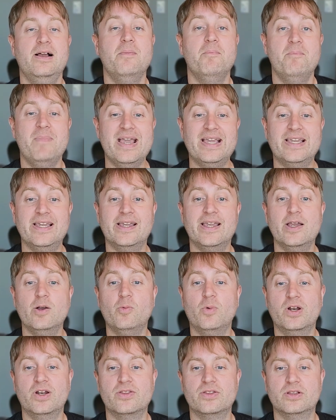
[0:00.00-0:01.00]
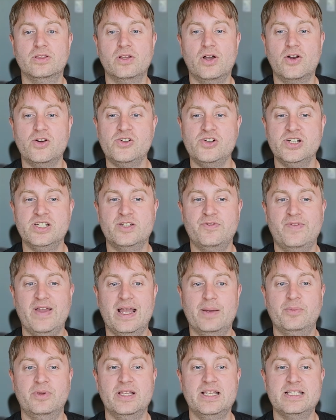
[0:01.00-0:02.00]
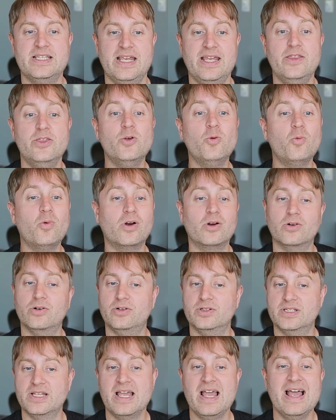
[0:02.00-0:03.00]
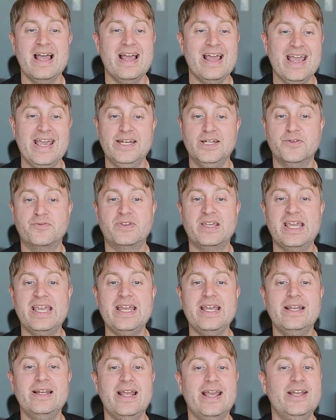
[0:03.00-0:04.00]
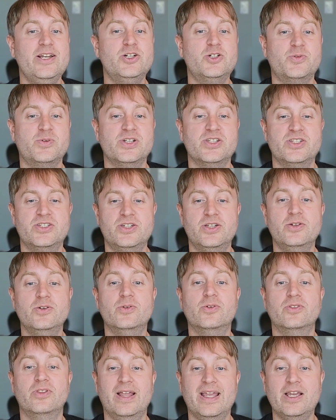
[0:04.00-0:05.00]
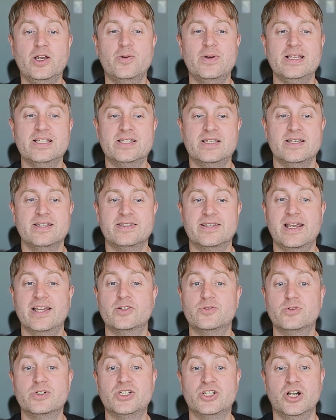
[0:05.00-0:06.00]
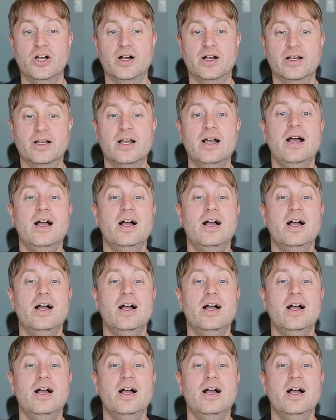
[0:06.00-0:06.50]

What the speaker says: making it one of the largest families in the world, and of keen interest to linguist Sandra Chung